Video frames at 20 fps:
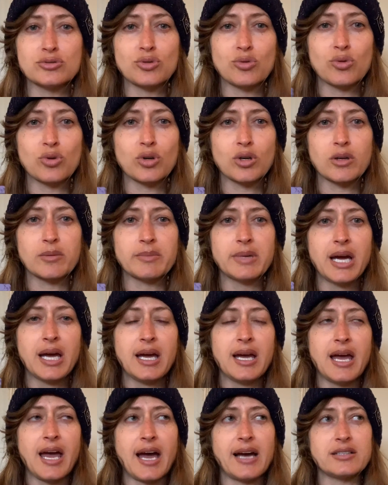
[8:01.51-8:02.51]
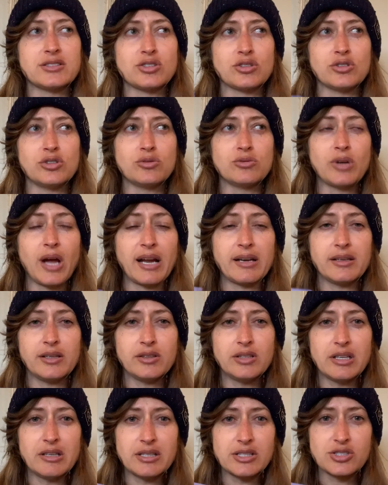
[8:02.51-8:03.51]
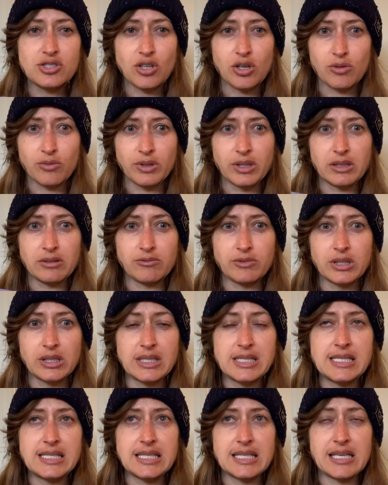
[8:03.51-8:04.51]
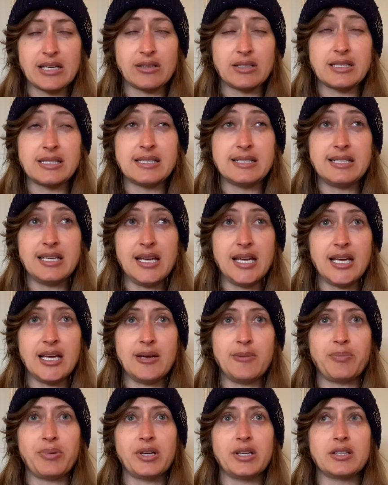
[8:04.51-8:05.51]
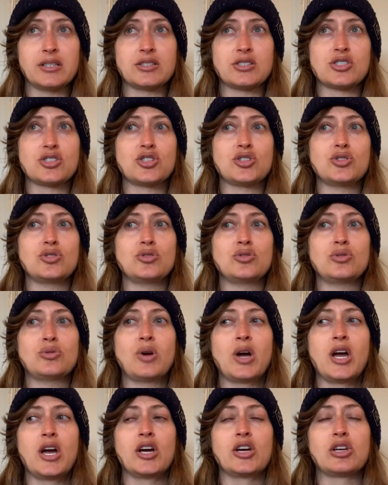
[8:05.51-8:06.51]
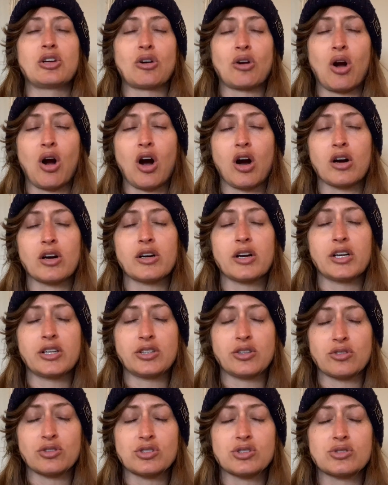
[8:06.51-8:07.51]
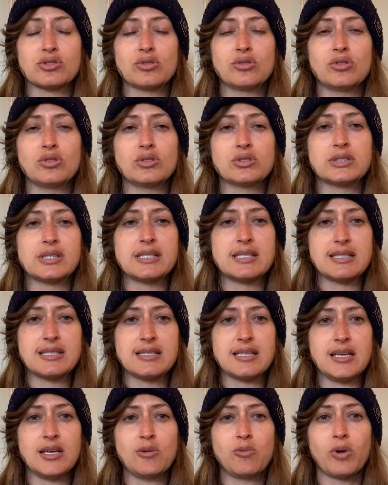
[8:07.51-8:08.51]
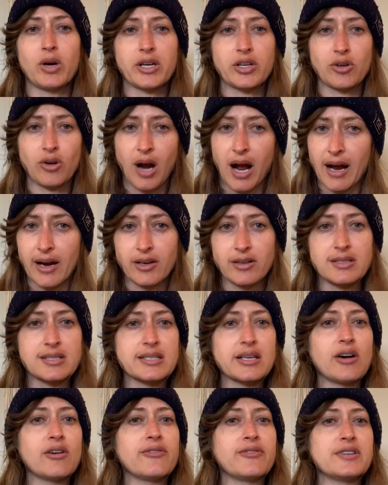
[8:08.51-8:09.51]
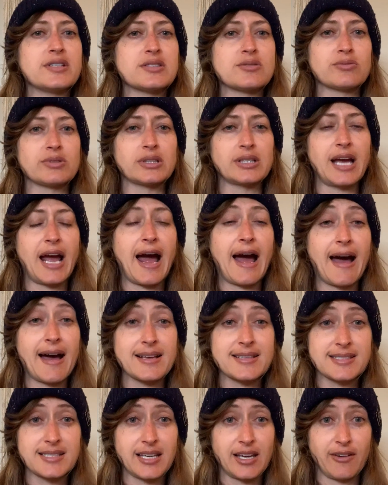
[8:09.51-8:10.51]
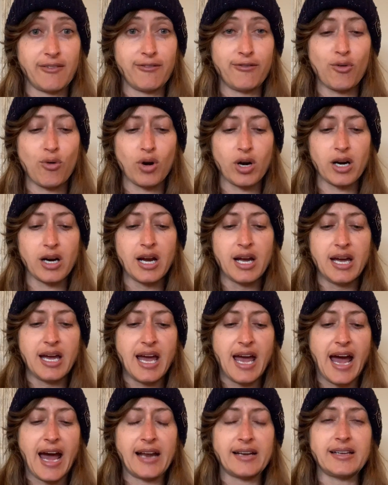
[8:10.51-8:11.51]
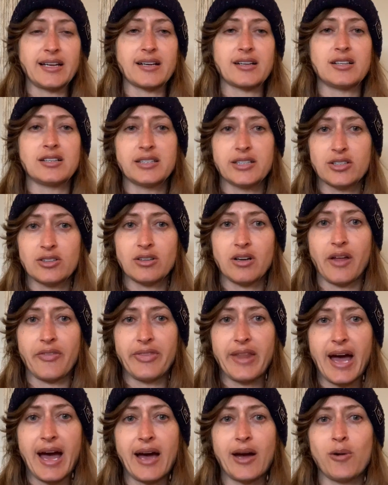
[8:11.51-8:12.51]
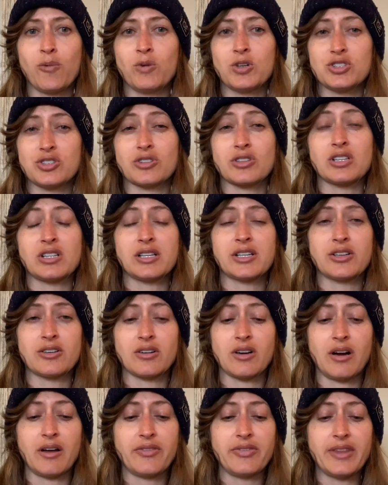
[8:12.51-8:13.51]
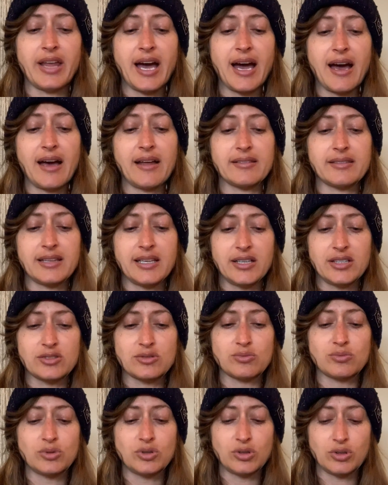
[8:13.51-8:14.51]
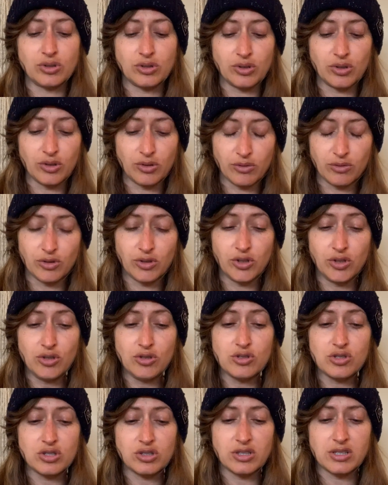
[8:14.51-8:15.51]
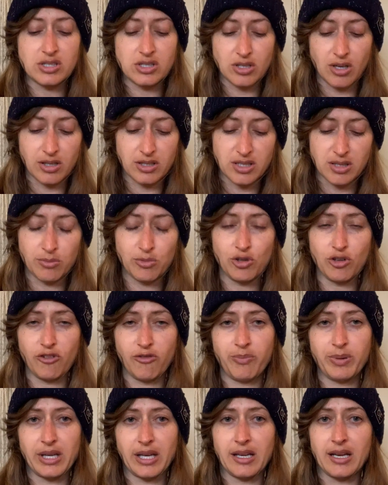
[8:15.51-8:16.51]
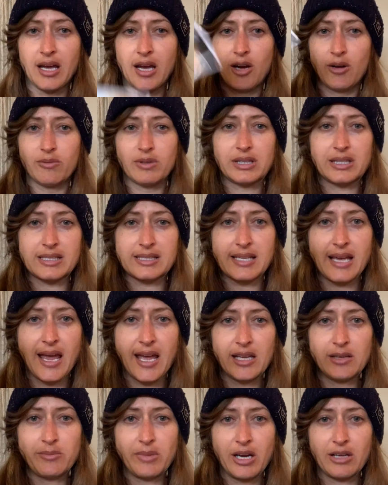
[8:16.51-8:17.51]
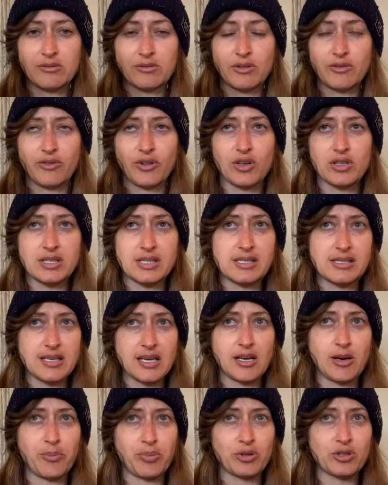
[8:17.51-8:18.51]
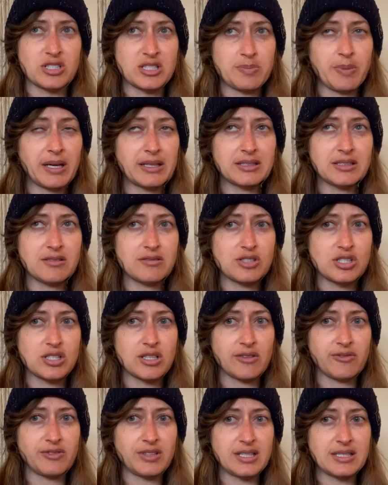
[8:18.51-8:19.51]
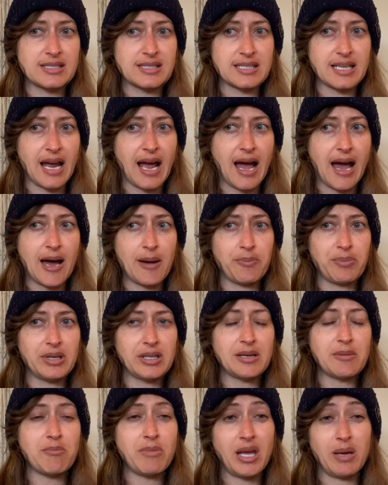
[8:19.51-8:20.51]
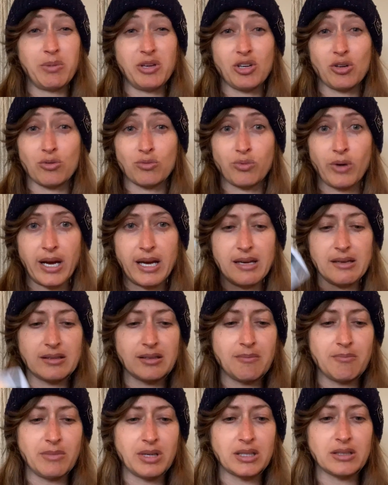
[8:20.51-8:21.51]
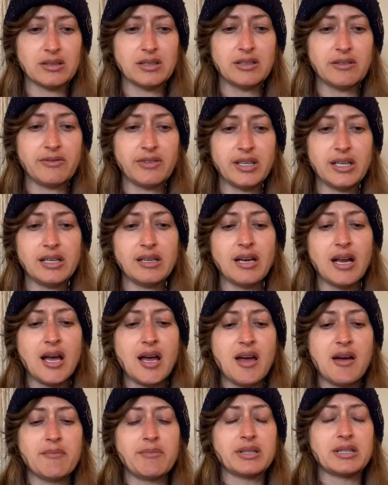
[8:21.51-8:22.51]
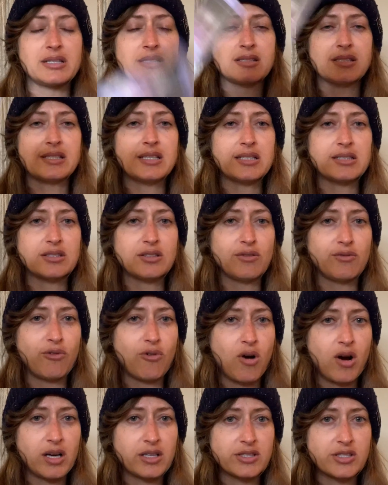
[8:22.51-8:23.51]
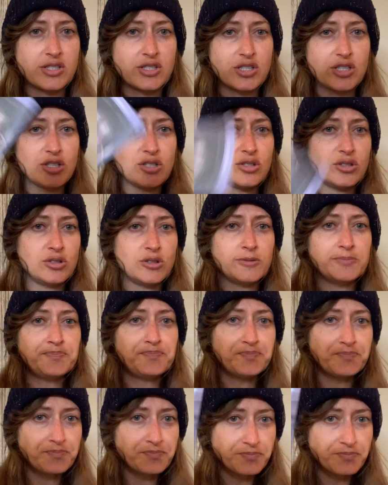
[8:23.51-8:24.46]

norm and so you you need to start re really digging deep into your heart and your soul to see what your higher self is really asking for and get clear on that and once you're clear on that things will usually start to move but with this hangman reverse it's like a perspective shift needs to happen and maybe you're right in the middle of it but the 6 of wands too